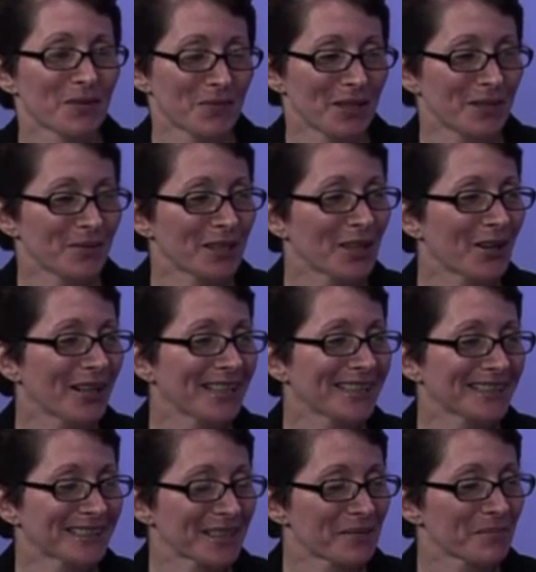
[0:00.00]
we hired
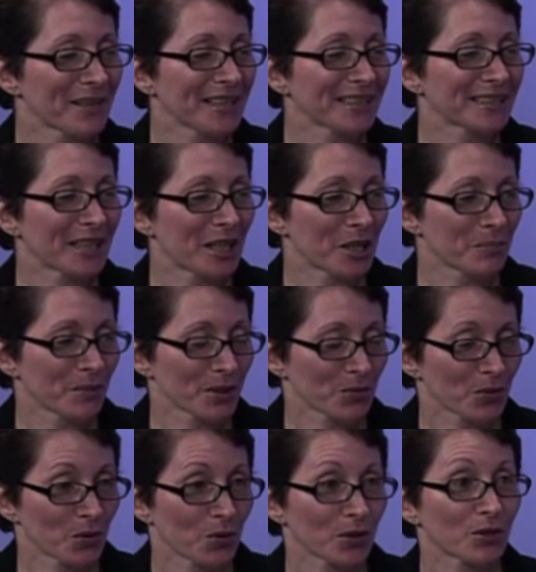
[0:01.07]
somebody to help us
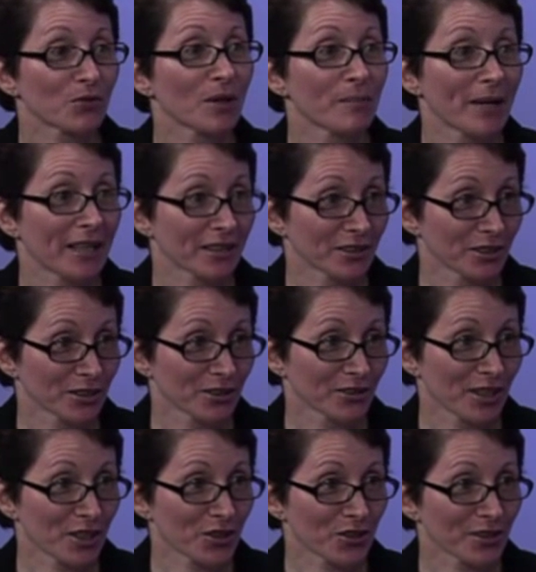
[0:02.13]
with all the grammatical
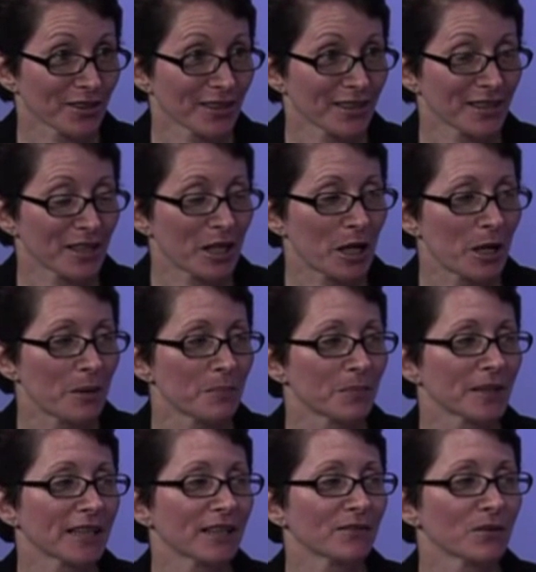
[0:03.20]
corrections, but
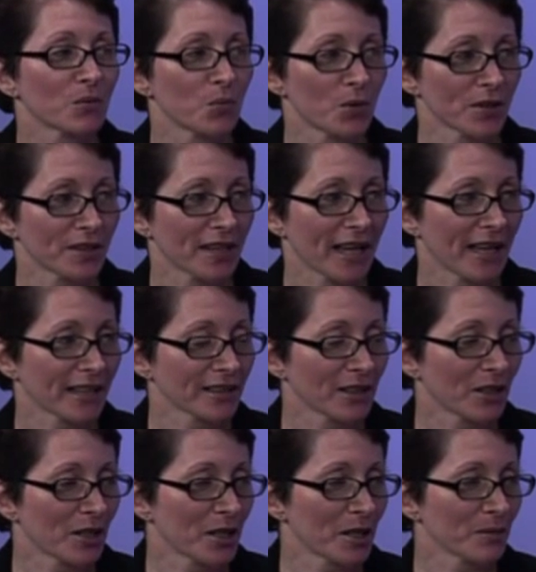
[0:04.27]
even with that,
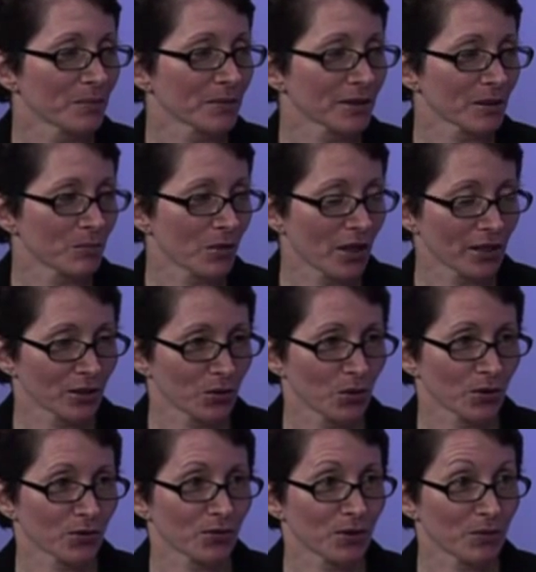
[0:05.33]
combining all
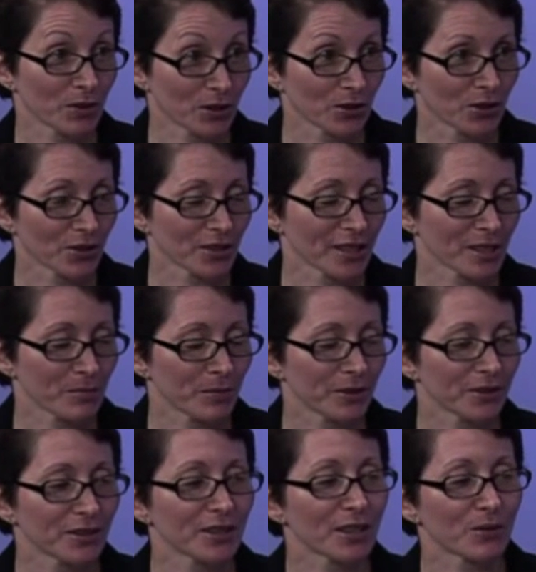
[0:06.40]
three with the learning
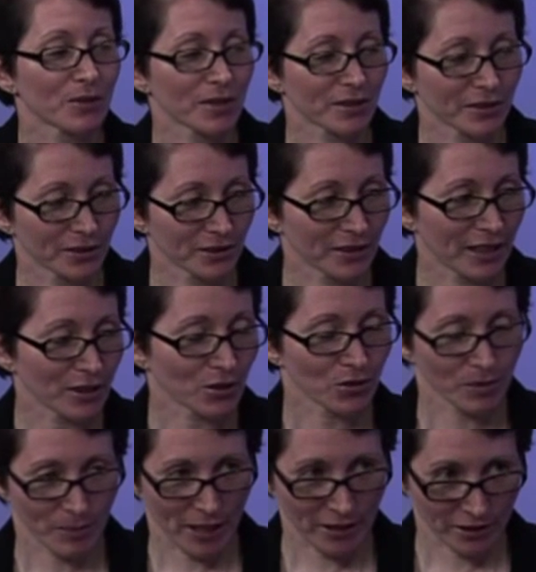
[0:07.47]
disability, there was still a lot of
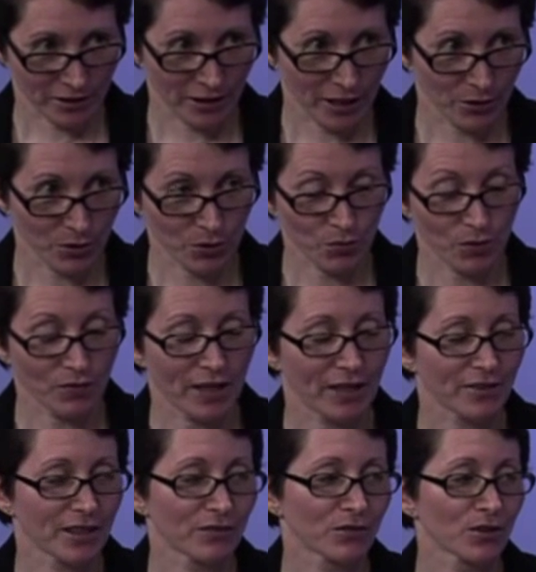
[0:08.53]
grammatical errors we found
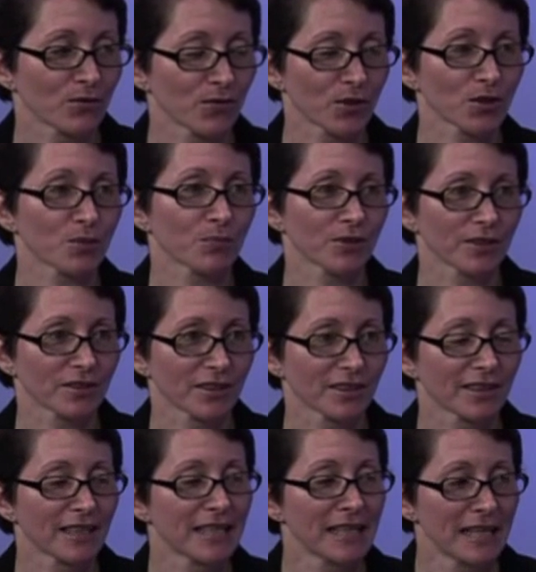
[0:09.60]
after the first printing
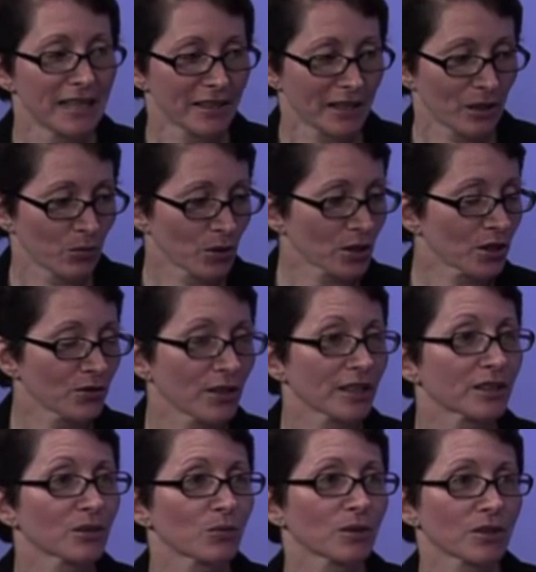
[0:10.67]
that was
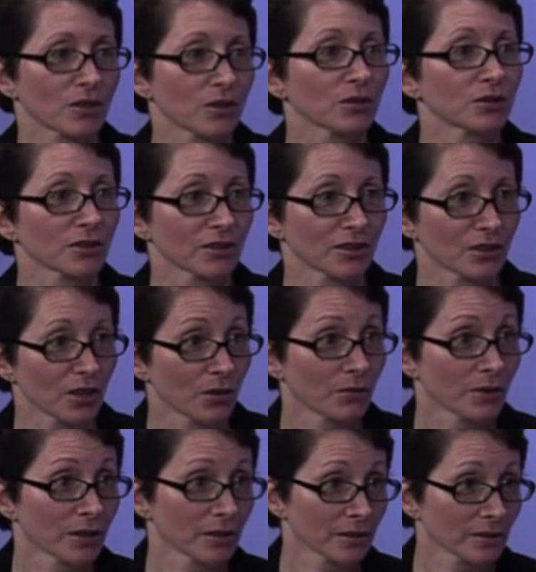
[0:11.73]
corrected when Stolten took
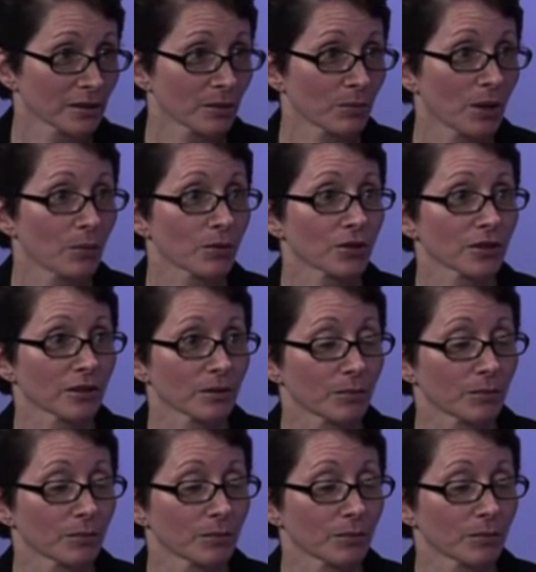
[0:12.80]
over the publishing of the book.